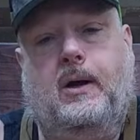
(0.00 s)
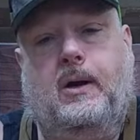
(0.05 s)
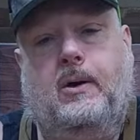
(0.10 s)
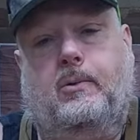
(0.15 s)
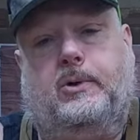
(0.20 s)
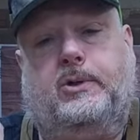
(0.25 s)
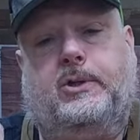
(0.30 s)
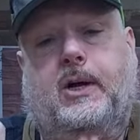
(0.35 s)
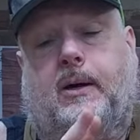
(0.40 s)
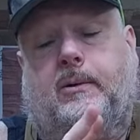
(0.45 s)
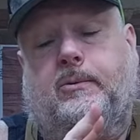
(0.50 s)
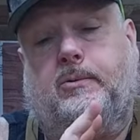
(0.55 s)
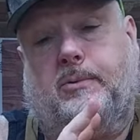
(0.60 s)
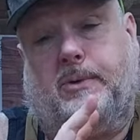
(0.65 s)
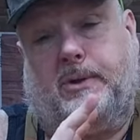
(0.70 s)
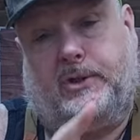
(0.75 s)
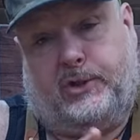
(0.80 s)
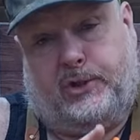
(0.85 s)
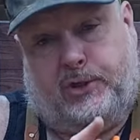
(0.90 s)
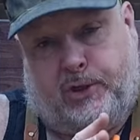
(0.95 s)
which comes
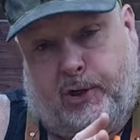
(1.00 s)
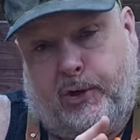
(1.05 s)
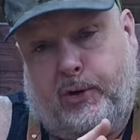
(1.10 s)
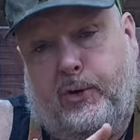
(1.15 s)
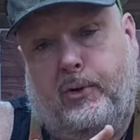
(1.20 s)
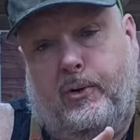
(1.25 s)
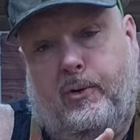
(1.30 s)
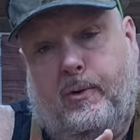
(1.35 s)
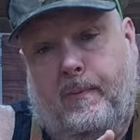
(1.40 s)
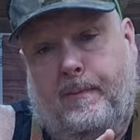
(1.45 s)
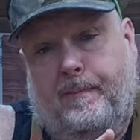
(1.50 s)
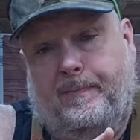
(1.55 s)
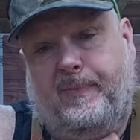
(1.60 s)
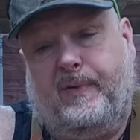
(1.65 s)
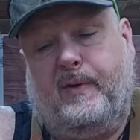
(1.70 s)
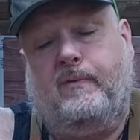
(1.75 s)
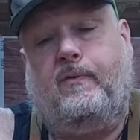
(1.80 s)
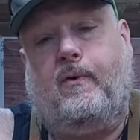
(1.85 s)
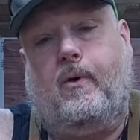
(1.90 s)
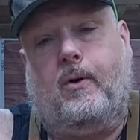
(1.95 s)
with 2
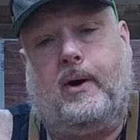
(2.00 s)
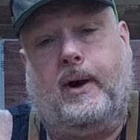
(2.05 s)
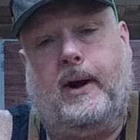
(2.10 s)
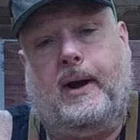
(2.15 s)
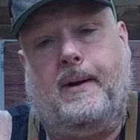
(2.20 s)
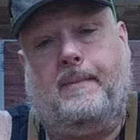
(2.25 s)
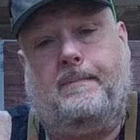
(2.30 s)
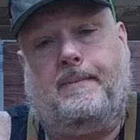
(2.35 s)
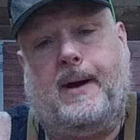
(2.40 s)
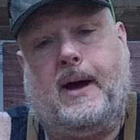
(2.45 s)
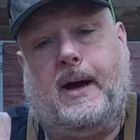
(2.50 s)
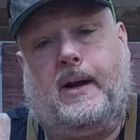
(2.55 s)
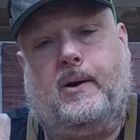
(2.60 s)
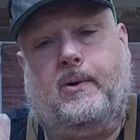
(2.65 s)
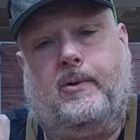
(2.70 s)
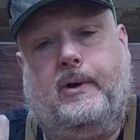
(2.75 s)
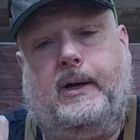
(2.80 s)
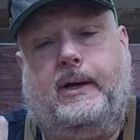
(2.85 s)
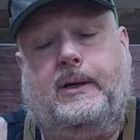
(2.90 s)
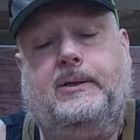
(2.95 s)
4 amp
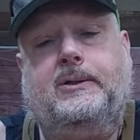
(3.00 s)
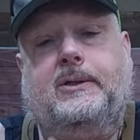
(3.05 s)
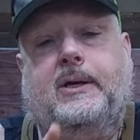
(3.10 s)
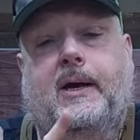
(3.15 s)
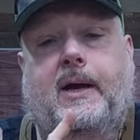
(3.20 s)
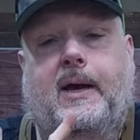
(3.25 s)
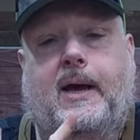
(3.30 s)
batteries